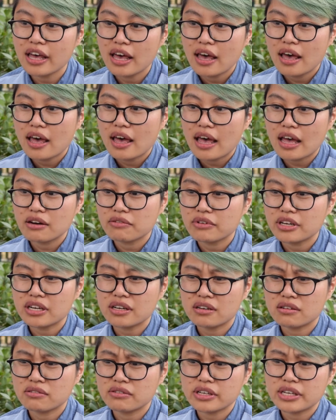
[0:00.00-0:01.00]
and we
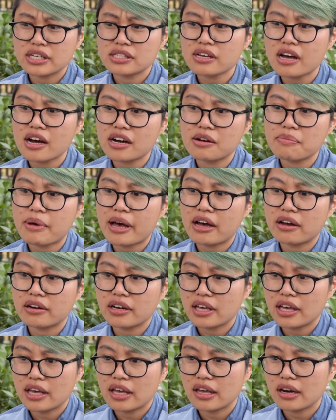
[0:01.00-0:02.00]
didn't really talk
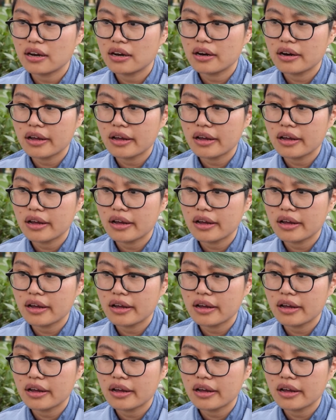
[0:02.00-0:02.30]
about it.